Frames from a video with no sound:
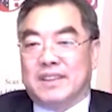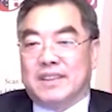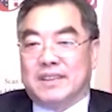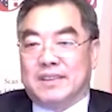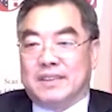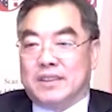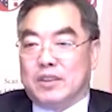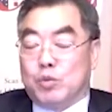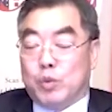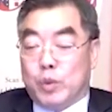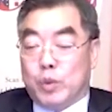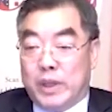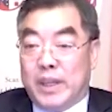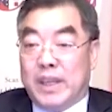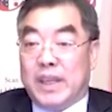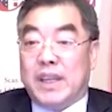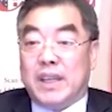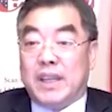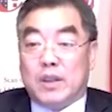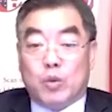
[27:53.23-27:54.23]
So
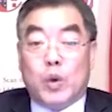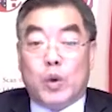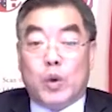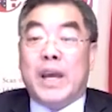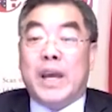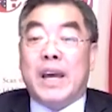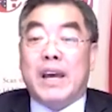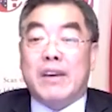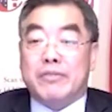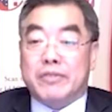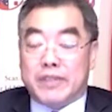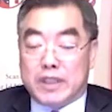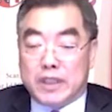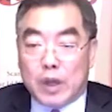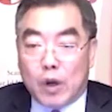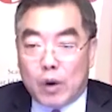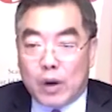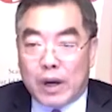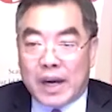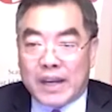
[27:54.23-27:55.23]
we have
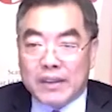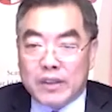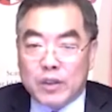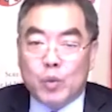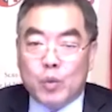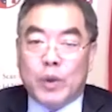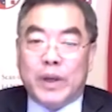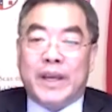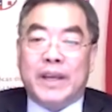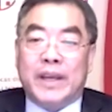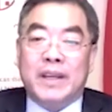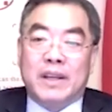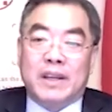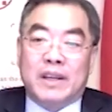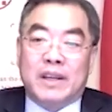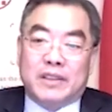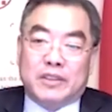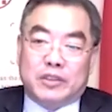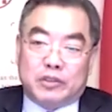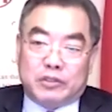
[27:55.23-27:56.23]
no other way
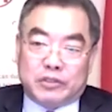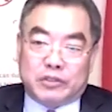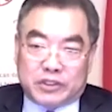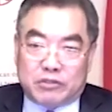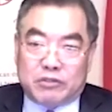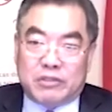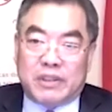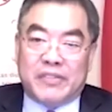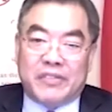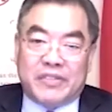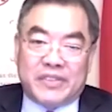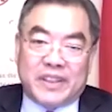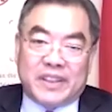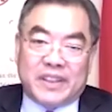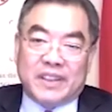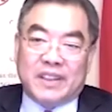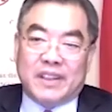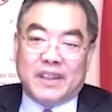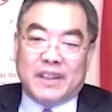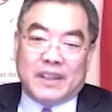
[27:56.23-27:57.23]
to
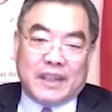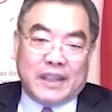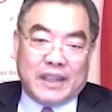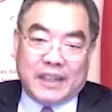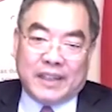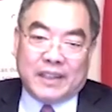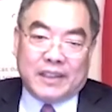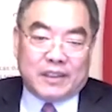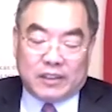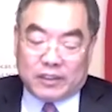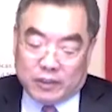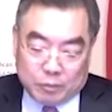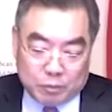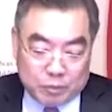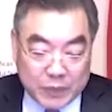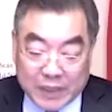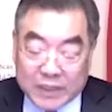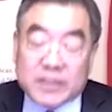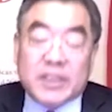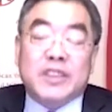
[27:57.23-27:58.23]
strengthen,
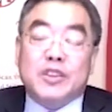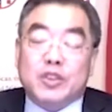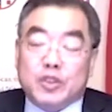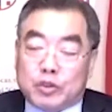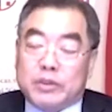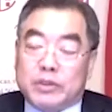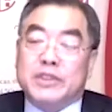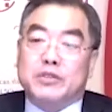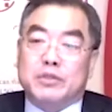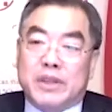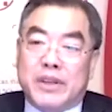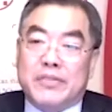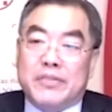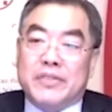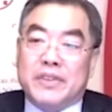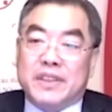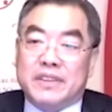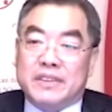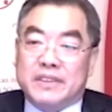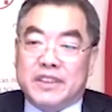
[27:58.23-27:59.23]
but to
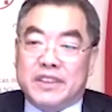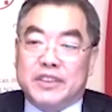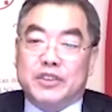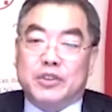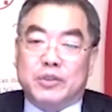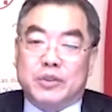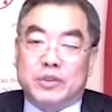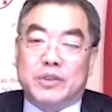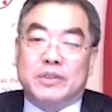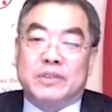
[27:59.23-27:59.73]
strengthen this good